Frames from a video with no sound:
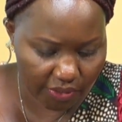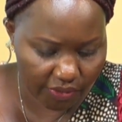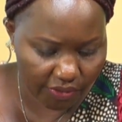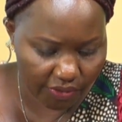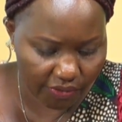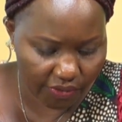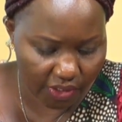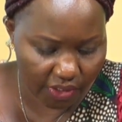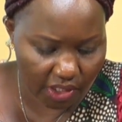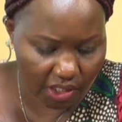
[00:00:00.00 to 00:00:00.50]
He's
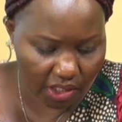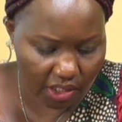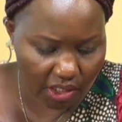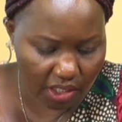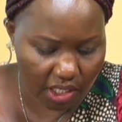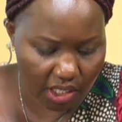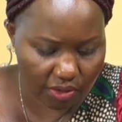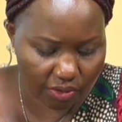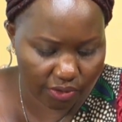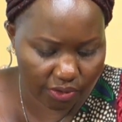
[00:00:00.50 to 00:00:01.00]
saying,
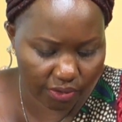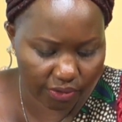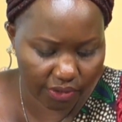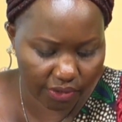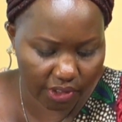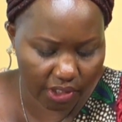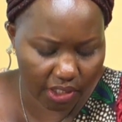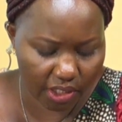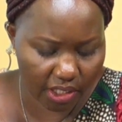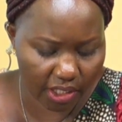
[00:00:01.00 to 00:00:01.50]
"Hello,
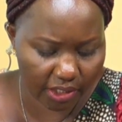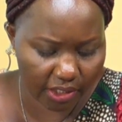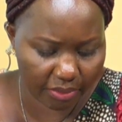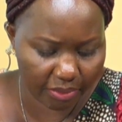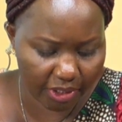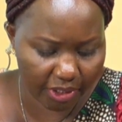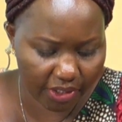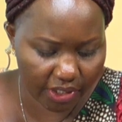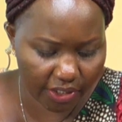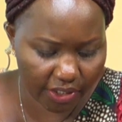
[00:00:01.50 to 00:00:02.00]
Dr.
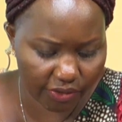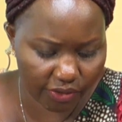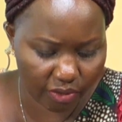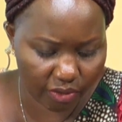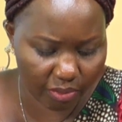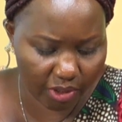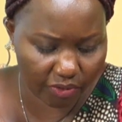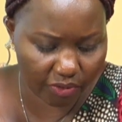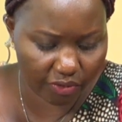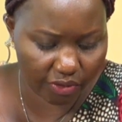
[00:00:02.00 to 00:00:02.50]
Underbat. Thanks so
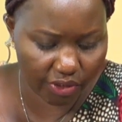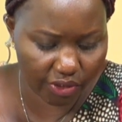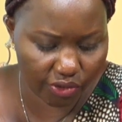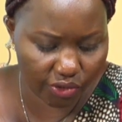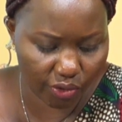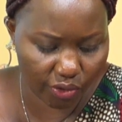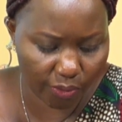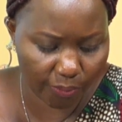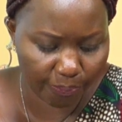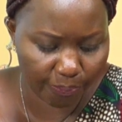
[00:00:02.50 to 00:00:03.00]
much for the
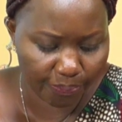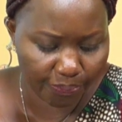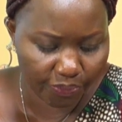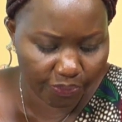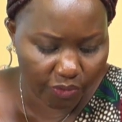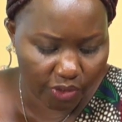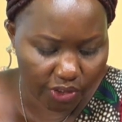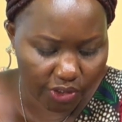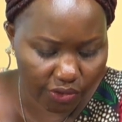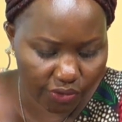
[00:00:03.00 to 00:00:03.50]
show.
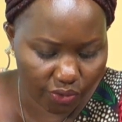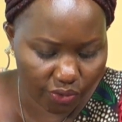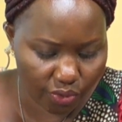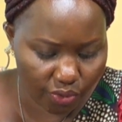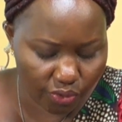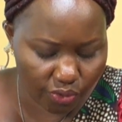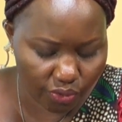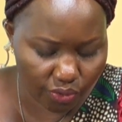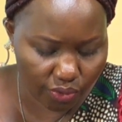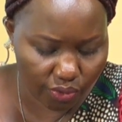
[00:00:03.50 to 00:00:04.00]
It is good
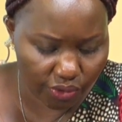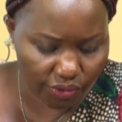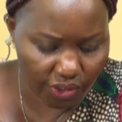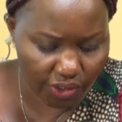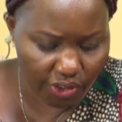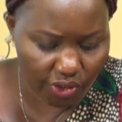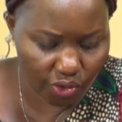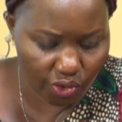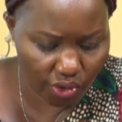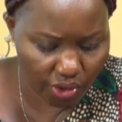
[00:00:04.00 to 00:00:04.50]
to. Is
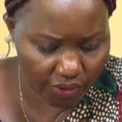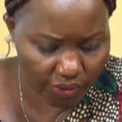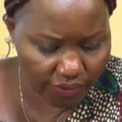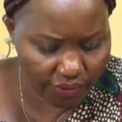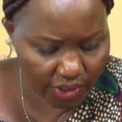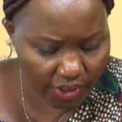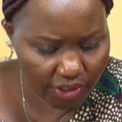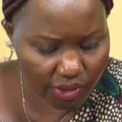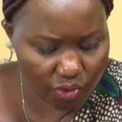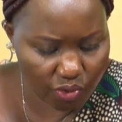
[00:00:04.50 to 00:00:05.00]

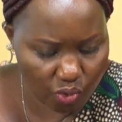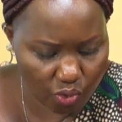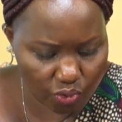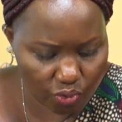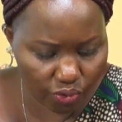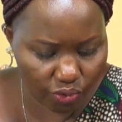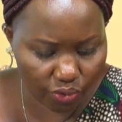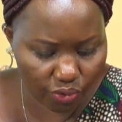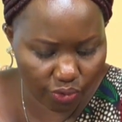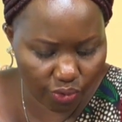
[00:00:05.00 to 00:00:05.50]
it good
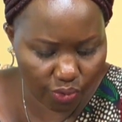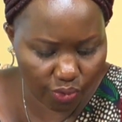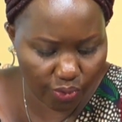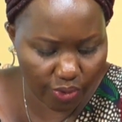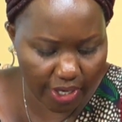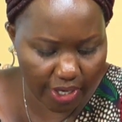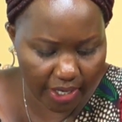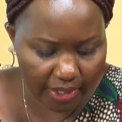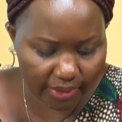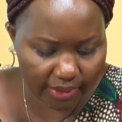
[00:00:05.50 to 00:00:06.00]
to do
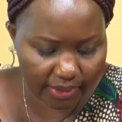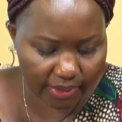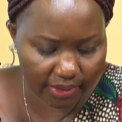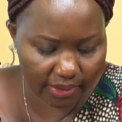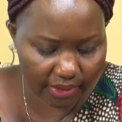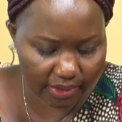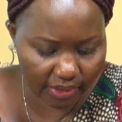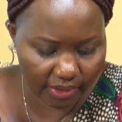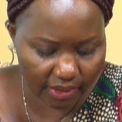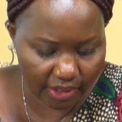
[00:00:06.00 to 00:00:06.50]

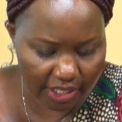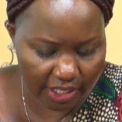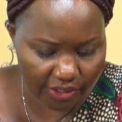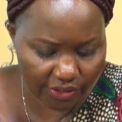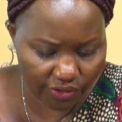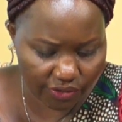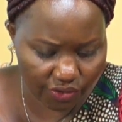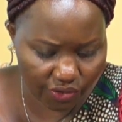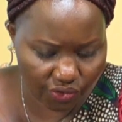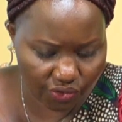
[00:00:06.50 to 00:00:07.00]

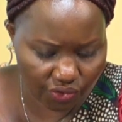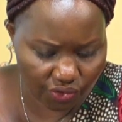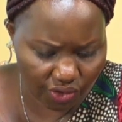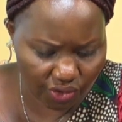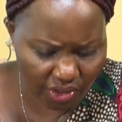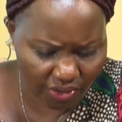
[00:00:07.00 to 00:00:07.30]
SHG?